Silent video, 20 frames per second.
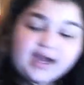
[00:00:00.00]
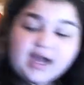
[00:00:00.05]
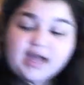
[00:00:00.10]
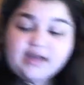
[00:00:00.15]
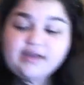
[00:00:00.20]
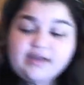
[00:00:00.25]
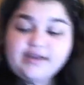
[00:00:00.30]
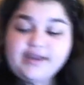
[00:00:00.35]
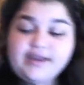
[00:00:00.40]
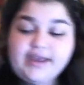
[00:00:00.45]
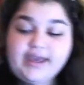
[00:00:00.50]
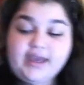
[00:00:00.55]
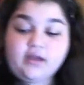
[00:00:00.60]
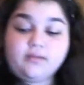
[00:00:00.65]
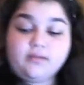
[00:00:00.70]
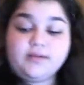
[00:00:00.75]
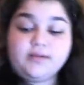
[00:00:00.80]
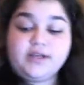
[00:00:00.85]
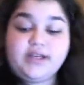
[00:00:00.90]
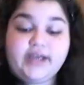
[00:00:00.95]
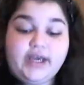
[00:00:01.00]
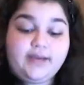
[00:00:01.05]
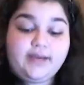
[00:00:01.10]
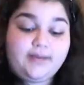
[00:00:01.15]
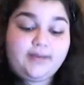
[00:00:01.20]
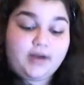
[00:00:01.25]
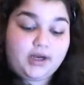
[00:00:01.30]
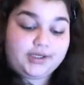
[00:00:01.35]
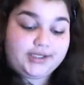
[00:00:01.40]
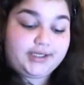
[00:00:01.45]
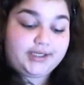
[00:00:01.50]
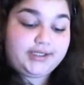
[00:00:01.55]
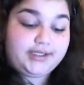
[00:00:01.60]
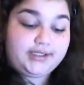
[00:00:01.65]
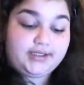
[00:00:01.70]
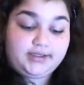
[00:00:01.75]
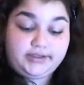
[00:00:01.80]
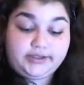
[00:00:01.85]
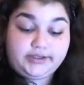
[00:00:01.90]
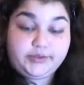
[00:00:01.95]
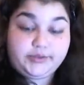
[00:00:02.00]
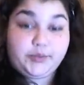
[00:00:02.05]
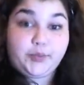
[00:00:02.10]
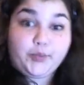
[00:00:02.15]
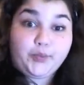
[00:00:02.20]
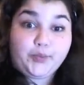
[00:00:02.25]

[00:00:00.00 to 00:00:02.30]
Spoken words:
got a Urban Decay purchase.